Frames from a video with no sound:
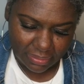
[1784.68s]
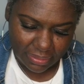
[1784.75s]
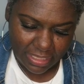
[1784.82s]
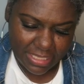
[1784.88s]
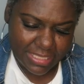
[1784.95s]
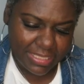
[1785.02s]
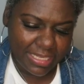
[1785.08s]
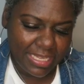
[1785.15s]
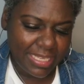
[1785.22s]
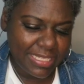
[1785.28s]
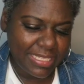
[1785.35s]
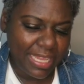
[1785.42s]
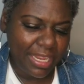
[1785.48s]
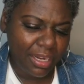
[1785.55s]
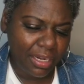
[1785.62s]
it
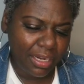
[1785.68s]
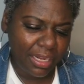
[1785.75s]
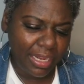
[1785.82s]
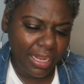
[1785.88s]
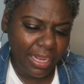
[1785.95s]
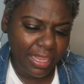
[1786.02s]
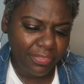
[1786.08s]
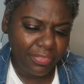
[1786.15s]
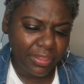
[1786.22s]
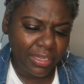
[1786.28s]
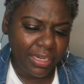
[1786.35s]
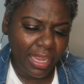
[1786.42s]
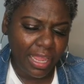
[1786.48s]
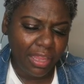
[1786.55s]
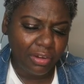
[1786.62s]
says and I, and the
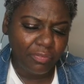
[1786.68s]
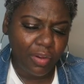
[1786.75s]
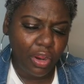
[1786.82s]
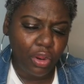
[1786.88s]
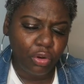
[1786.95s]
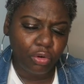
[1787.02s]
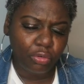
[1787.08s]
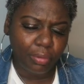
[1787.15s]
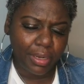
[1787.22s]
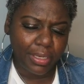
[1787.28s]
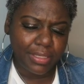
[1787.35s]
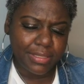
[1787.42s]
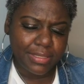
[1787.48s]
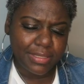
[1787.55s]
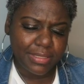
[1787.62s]
God of all
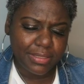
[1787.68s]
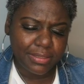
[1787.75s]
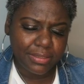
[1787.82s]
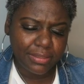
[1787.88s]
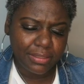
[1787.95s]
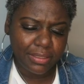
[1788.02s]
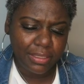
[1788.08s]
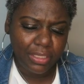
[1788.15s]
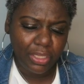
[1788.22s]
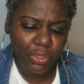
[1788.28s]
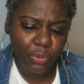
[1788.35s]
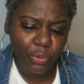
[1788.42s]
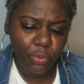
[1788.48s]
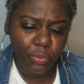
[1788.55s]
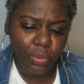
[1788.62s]
grace,
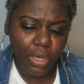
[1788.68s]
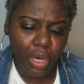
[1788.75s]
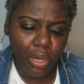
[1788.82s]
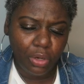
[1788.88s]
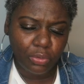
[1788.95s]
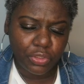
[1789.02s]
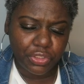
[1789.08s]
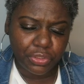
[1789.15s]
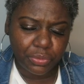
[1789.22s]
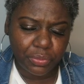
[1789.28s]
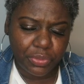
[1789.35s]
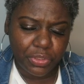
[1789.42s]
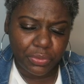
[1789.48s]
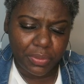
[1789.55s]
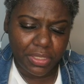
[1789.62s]
who called you
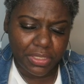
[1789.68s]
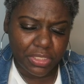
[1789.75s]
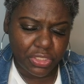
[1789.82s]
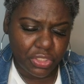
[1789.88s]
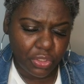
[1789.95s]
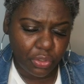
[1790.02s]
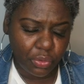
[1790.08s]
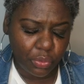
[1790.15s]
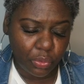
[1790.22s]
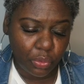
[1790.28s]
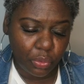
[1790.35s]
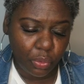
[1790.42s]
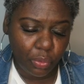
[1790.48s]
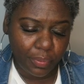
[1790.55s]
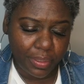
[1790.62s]
to his eternal
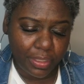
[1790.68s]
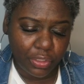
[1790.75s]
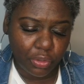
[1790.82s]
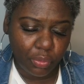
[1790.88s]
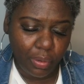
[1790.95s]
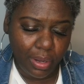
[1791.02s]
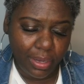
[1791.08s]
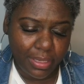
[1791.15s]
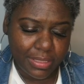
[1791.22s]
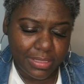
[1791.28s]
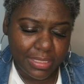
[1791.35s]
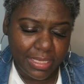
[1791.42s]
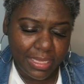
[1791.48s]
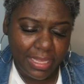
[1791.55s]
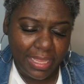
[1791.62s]
glory in Christ,
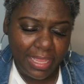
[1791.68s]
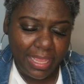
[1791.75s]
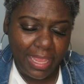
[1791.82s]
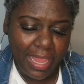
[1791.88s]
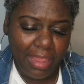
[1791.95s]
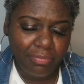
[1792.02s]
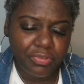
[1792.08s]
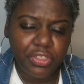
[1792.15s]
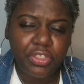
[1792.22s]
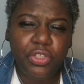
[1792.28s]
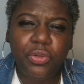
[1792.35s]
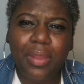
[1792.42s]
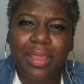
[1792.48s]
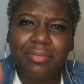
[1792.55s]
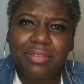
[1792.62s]
after
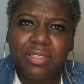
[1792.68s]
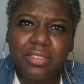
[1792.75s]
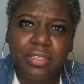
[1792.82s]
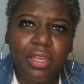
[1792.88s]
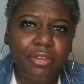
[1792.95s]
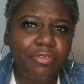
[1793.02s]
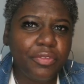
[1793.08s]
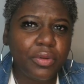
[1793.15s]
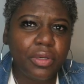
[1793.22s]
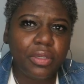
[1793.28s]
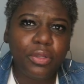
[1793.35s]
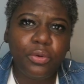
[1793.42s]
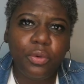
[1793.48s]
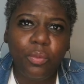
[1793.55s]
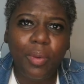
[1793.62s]
you have suffered a
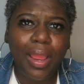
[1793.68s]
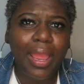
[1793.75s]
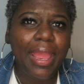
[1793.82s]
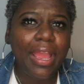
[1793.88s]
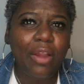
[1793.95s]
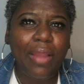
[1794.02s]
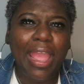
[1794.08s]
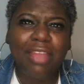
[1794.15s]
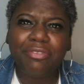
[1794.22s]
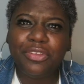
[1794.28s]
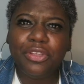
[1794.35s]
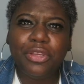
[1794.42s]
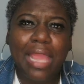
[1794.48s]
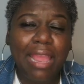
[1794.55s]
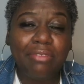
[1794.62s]
little while, after,
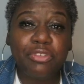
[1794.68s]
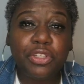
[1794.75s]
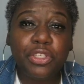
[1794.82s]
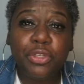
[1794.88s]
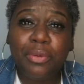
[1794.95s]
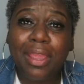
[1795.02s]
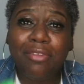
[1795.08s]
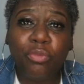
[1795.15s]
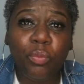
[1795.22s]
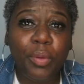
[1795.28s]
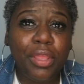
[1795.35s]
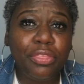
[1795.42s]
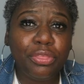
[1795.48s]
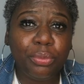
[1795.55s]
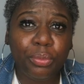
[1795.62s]
after you have
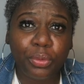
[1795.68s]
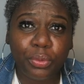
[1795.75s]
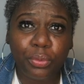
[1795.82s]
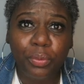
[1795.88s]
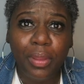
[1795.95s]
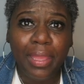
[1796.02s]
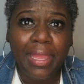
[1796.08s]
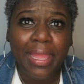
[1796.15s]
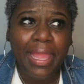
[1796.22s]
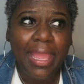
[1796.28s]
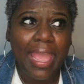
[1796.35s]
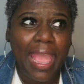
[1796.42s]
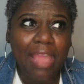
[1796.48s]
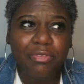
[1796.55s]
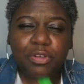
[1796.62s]
went through,
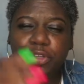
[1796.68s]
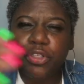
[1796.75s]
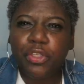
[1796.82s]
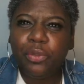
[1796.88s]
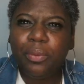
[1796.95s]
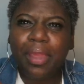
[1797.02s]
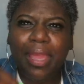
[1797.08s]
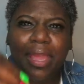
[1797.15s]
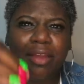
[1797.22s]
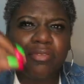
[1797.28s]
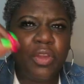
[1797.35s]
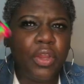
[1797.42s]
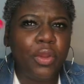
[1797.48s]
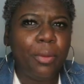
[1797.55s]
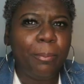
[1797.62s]
after you have
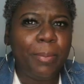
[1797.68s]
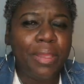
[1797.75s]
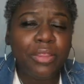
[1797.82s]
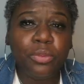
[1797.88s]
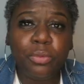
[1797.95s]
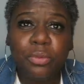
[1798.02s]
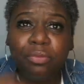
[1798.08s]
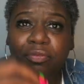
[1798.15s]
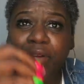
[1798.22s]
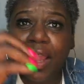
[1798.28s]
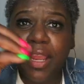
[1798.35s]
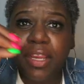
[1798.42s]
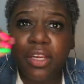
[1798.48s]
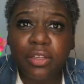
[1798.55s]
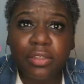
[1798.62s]
been through the
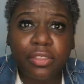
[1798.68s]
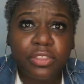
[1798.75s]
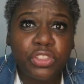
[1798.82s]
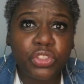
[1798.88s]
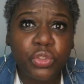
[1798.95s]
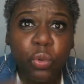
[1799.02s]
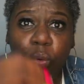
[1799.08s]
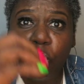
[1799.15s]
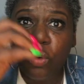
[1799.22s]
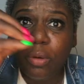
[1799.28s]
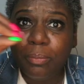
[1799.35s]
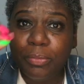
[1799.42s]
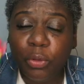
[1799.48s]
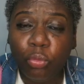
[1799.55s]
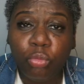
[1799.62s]
fire, the
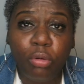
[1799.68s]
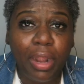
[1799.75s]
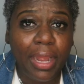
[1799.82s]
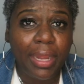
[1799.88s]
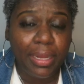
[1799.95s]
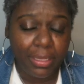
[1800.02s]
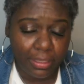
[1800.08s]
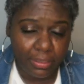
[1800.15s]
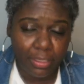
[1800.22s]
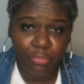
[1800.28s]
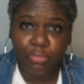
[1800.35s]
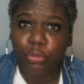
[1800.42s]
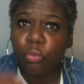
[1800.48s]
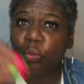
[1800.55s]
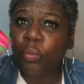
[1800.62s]
storm, the rain,
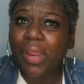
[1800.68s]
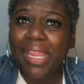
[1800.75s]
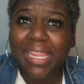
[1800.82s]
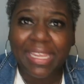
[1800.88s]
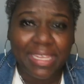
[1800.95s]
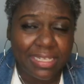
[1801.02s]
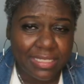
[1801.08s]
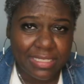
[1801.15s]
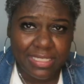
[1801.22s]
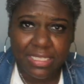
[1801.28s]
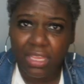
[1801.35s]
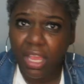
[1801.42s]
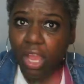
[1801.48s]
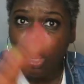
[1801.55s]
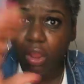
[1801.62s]
the winds,
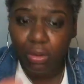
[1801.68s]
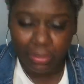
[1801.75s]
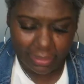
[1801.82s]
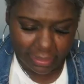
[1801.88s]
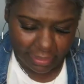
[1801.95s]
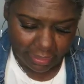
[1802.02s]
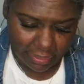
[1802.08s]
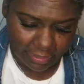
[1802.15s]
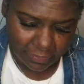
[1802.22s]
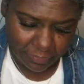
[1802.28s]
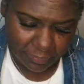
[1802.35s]
all of that.